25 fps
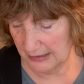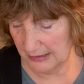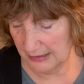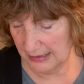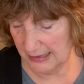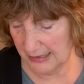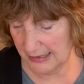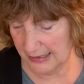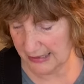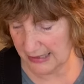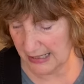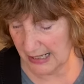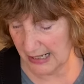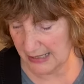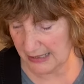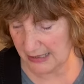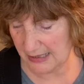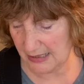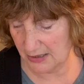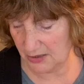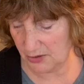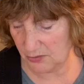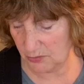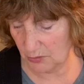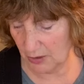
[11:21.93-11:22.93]
He takes
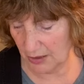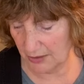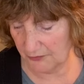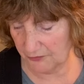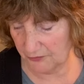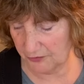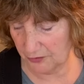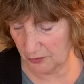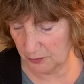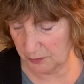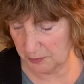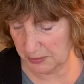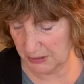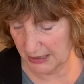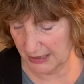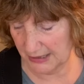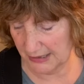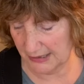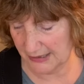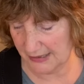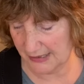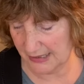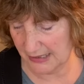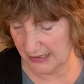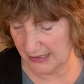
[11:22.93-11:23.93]
his rightful place.